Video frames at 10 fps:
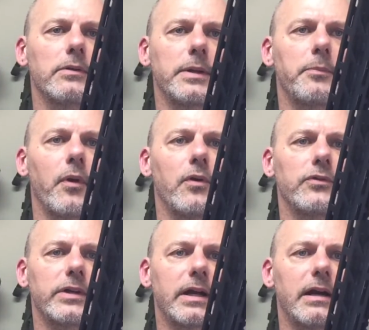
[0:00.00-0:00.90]
pros
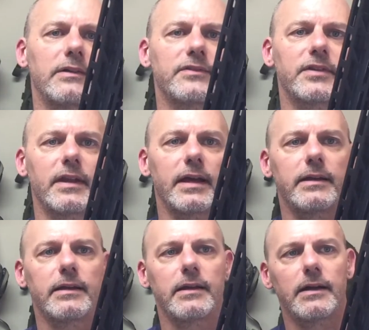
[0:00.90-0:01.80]
and cons to
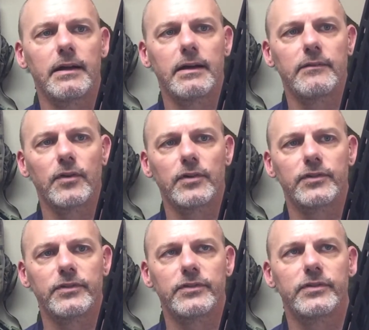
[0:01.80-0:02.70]
that
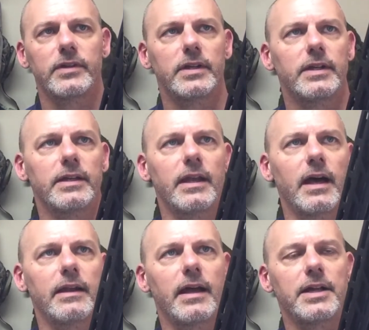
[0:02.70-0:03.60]
versus
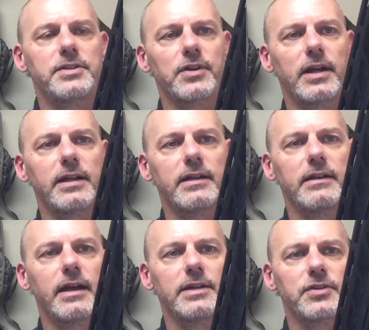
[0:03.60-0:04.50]
non-nitrided and
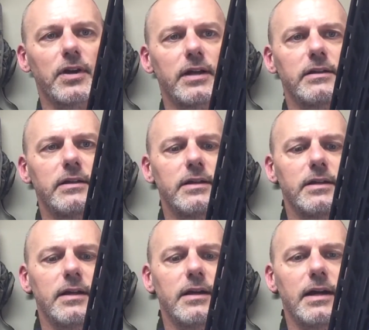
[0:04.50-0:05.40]
nitrided.
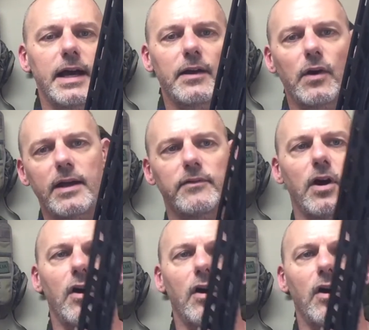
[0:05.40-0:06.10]
I don't have all